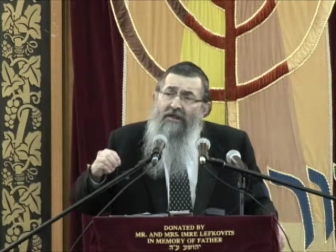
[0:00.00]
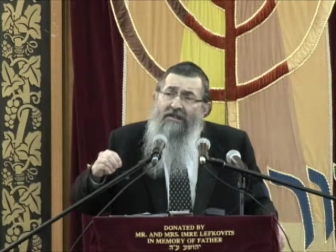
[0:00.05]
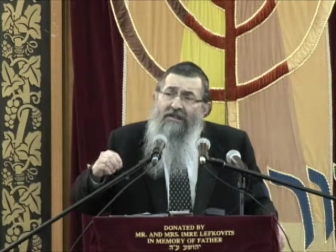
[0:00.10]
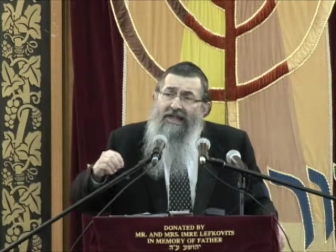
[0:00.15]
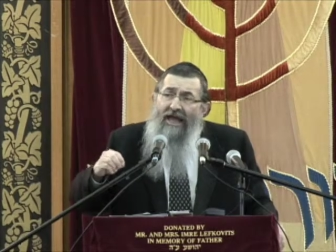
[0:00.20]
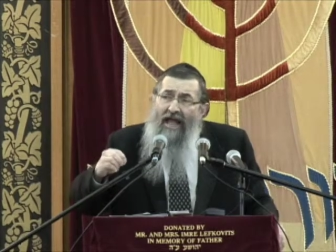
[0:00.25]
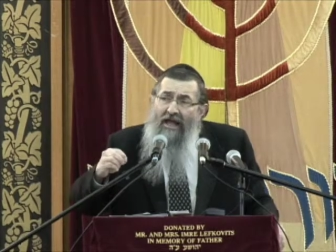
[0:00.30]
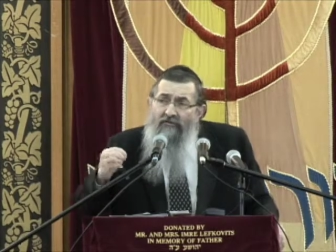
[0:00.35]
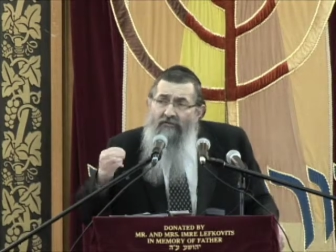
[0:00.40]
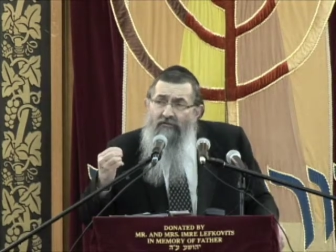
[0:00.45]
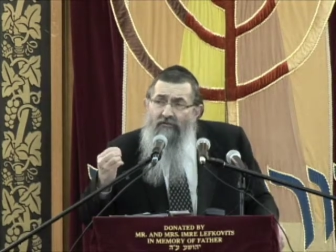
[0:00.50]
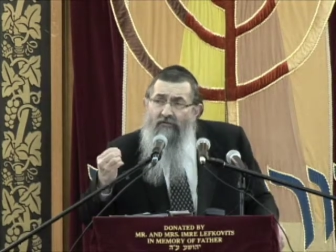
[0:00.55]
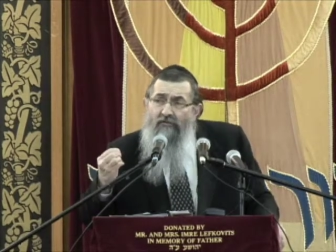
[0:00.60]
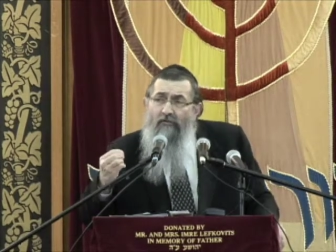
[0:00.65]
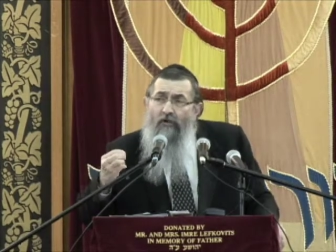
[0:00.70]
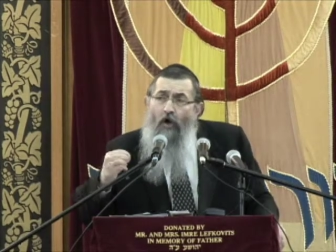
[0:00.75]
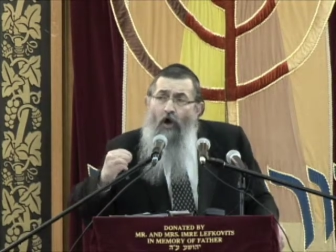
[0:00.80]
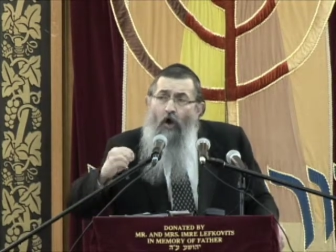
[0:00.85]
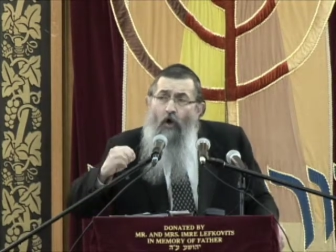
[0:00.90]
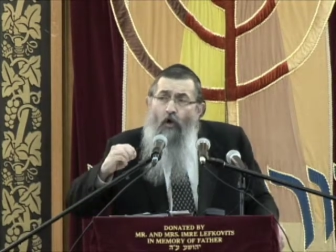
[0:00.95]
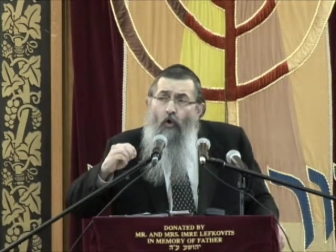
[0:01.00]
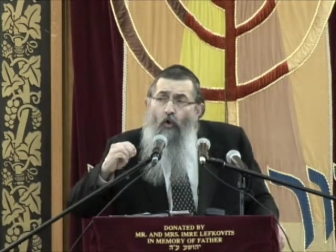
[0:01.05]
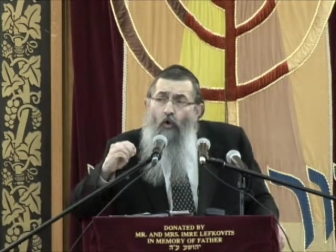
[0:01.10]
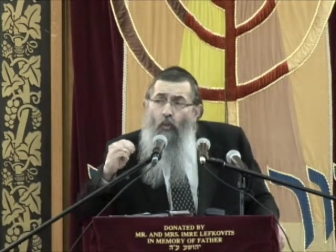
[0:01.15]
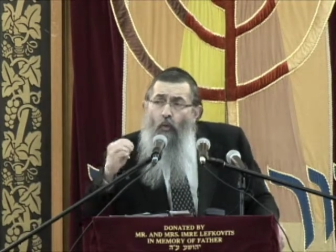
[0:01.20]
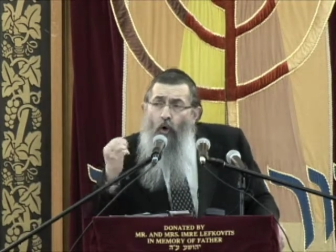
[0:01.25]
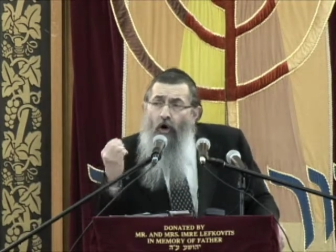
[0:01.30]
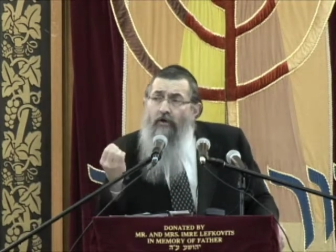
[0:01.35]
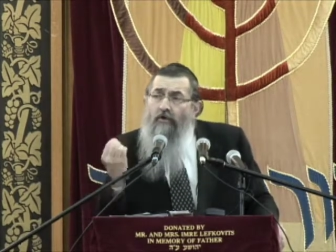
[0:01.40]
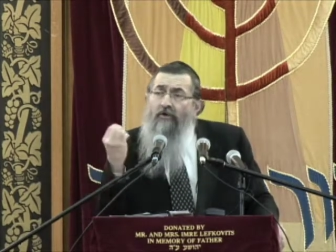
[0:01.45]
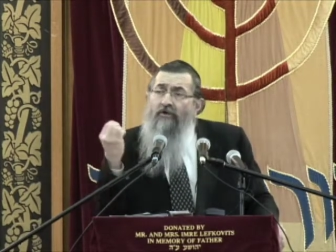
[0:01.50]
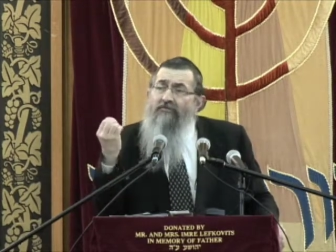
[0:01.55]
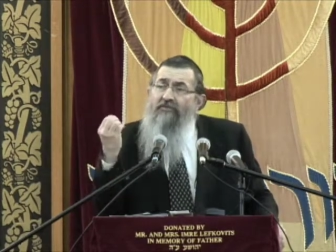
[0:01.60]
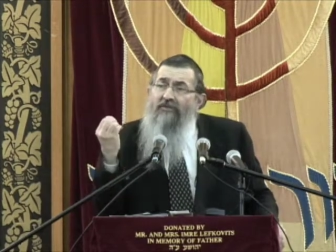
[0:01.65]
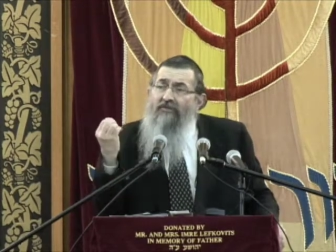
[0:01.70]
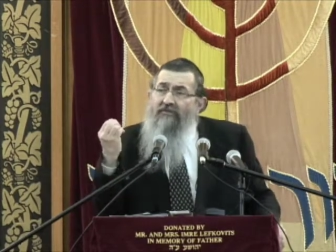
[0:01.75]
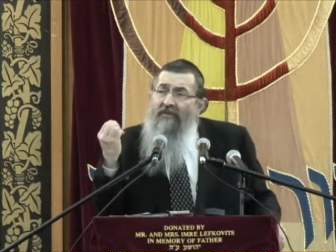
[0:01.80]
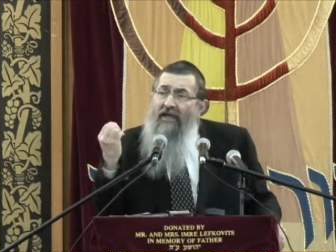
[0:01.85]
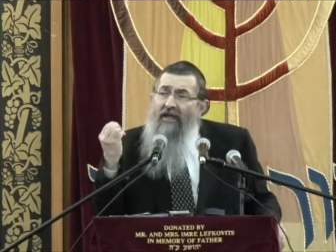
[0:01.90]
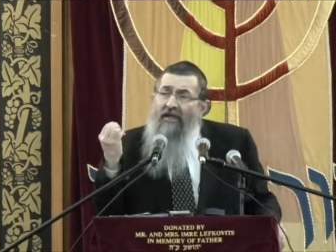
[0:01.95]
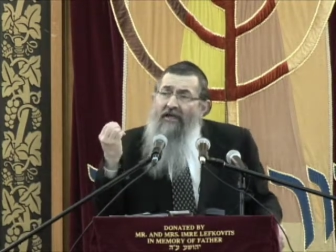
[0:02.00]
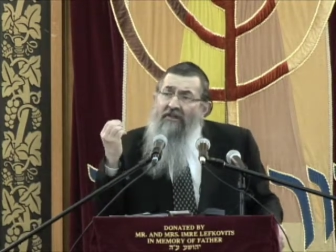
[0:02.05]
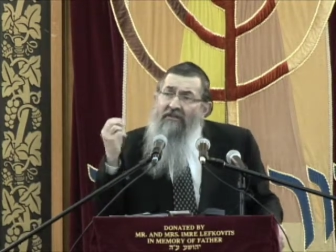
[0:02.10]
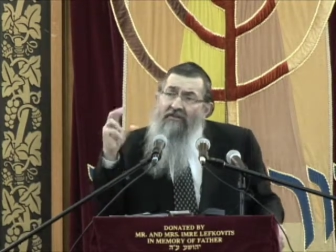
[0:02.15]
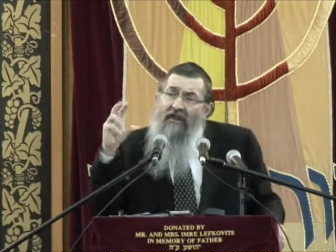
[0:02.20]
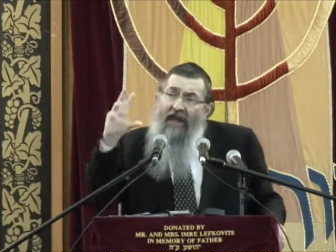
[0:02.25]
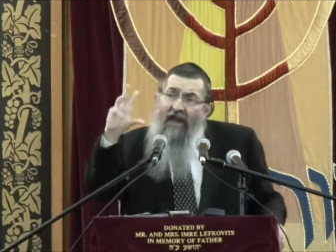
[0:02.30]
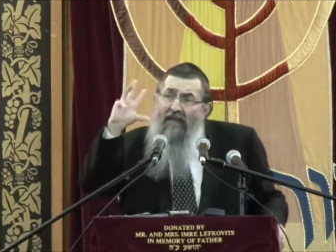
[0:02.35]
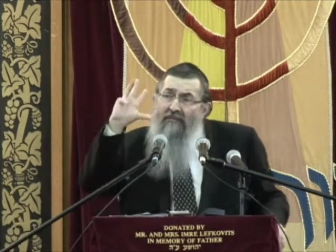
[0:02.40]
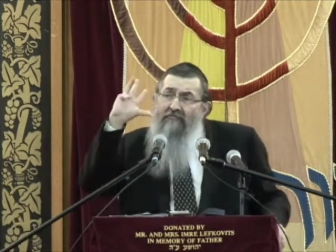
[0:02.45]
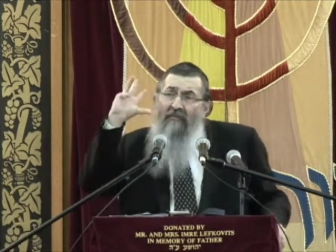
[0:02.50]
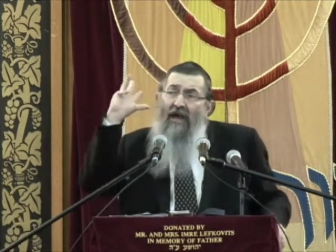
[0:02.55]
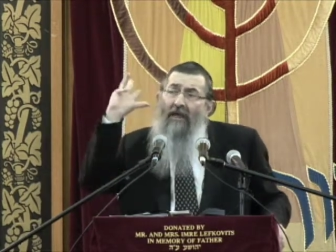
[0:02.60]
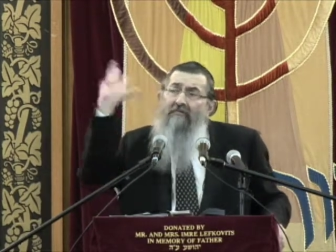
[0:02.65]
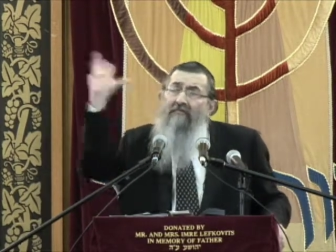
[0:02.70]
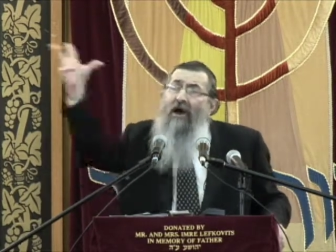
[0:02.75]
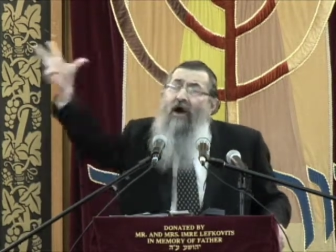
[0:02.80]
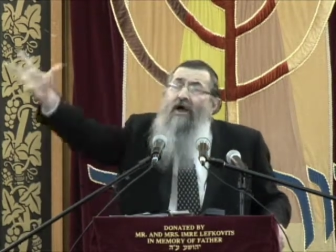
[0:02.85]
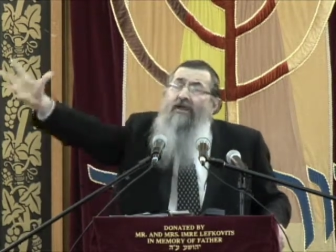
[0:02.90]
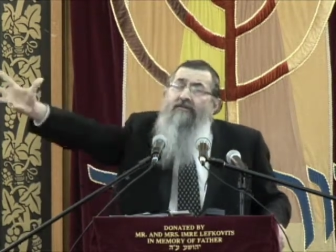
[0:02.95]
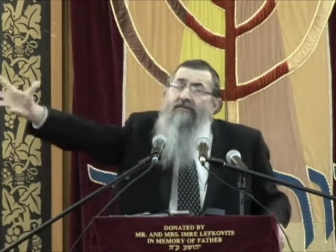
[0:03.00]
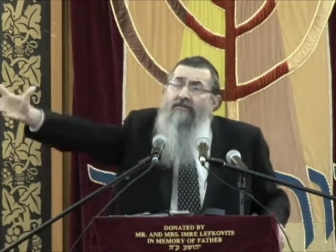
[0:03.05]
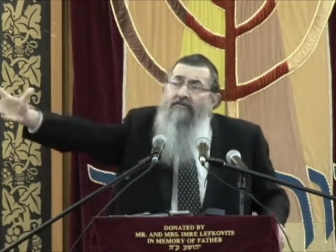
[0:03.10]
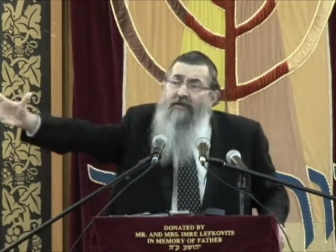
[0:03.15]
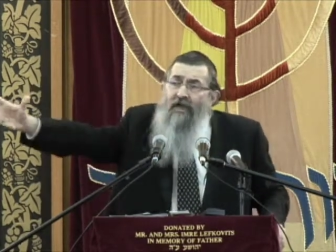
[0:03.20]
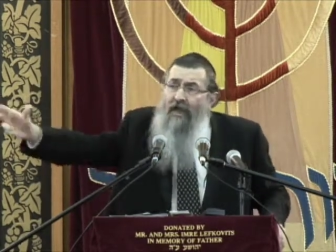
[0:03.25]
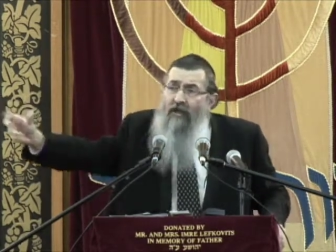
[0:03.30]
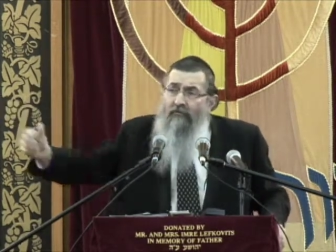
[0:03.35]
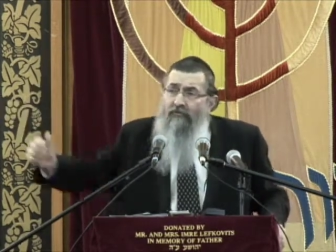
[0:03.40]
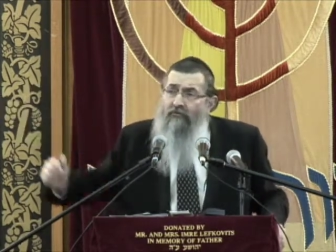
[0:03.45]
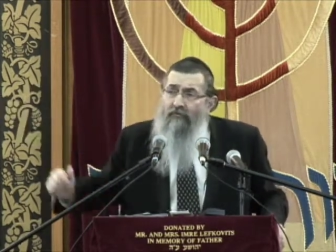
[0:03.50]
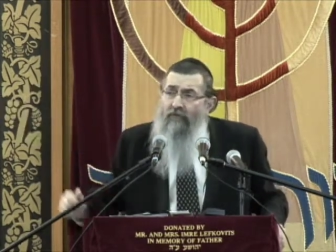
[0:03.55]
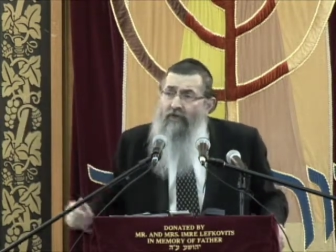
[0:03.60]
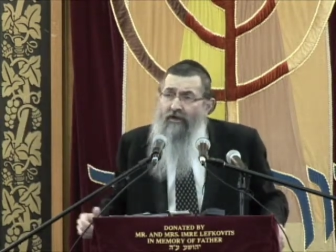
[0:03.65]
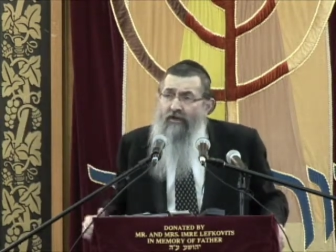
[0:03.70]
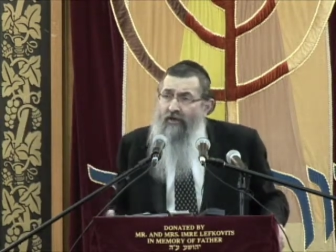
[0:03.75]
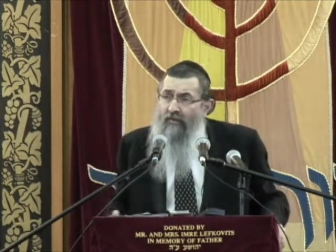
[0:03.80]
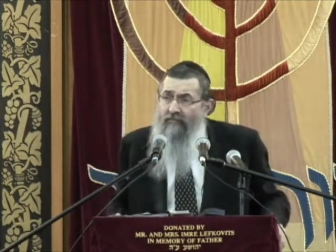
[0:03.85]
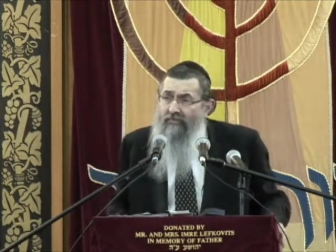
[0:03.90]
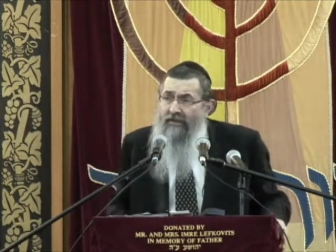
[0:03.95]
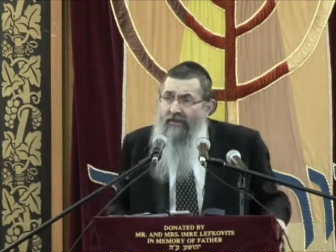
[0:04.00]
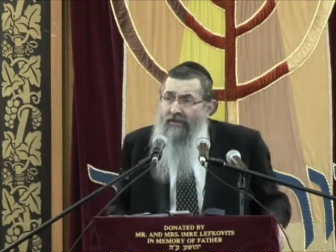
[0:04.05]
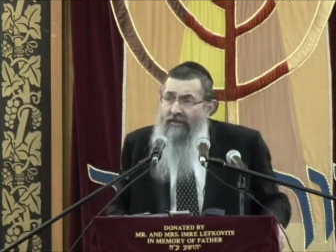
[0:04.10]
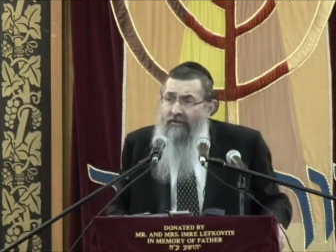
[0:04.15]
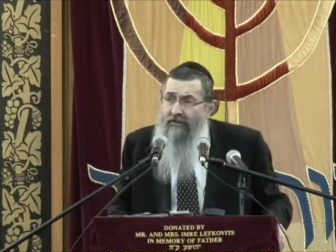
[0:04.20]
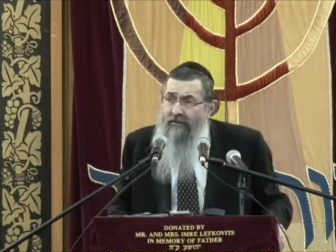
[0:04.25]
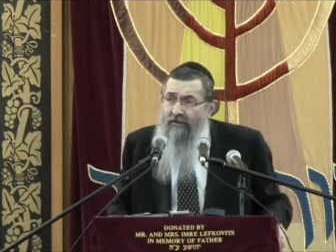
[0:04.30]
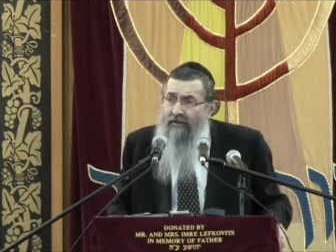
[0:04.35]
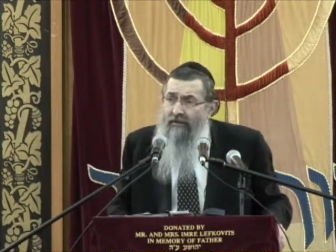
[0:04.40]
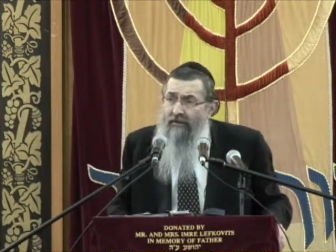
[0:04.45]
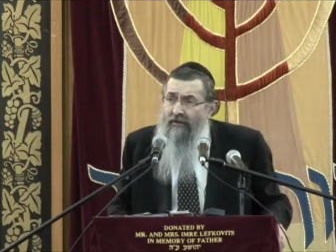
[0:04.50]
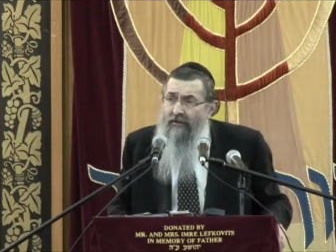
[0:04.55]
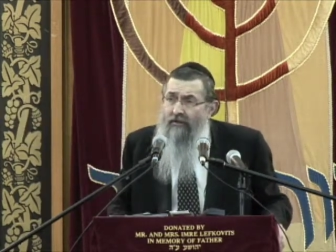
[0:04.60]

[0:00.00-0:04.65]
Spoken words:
lasts a quarter of a second and my mind is elsewhere completely?